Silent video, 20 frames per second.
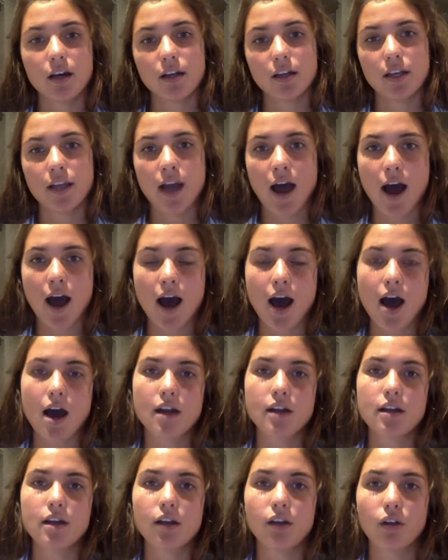not
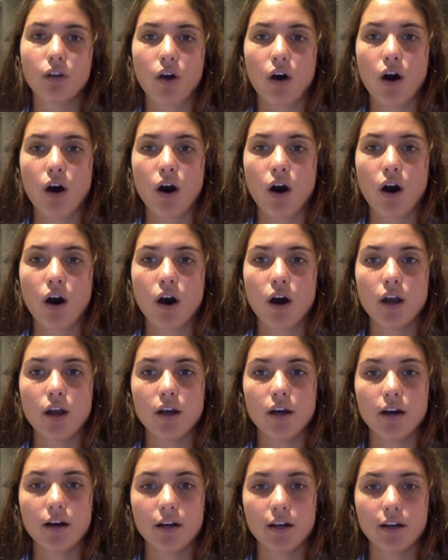a lot
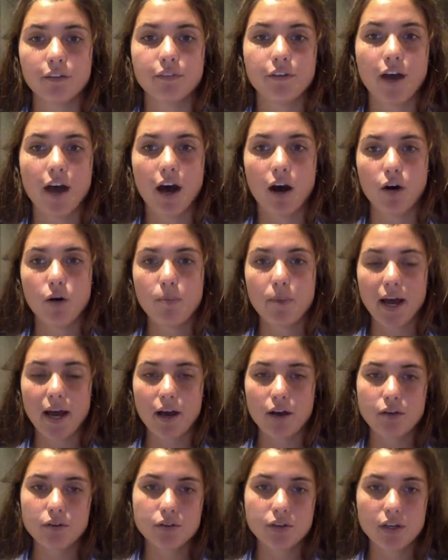of help
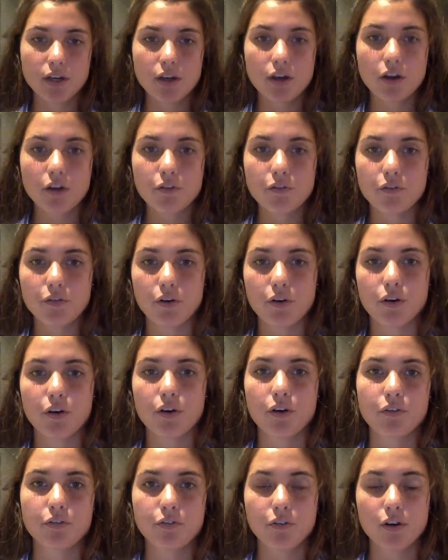out there
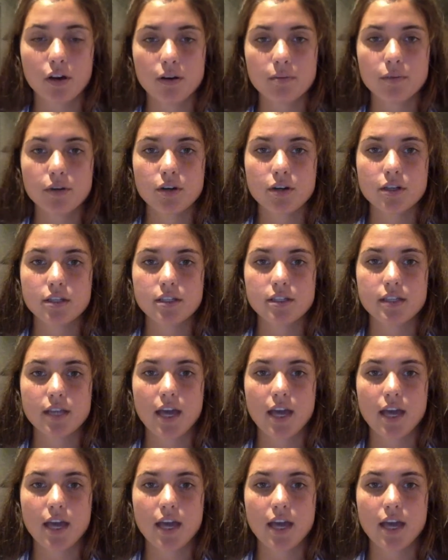for farmers,